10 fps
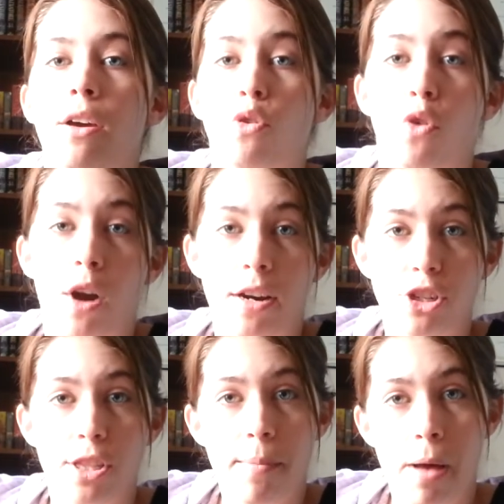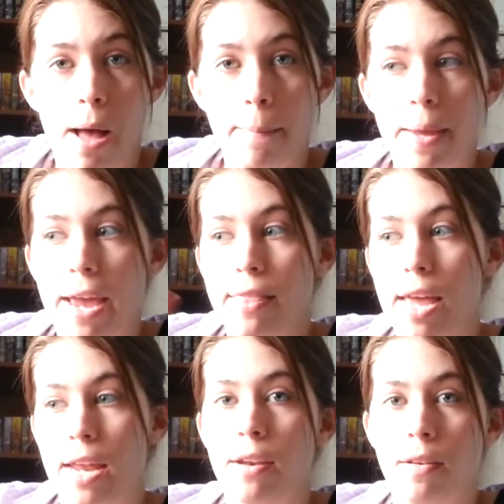crush them up, and
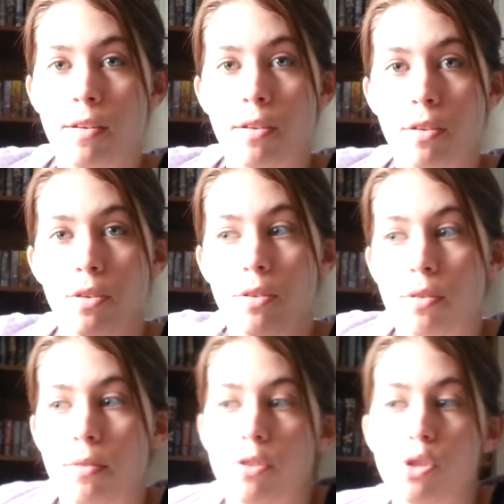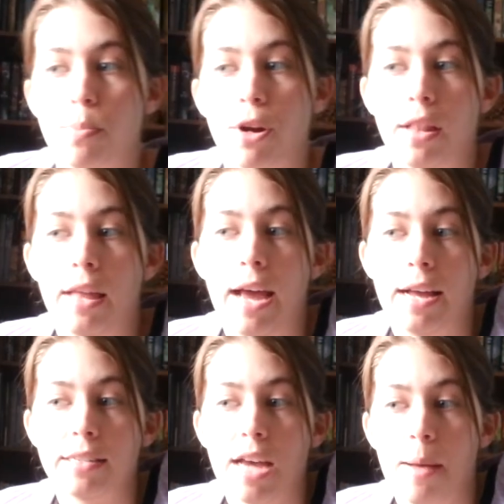then sprinkle it
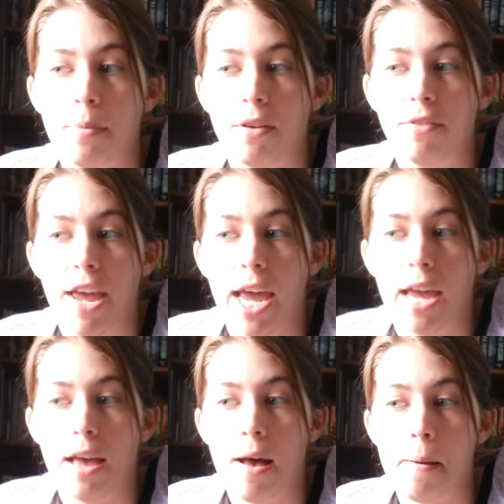on top of a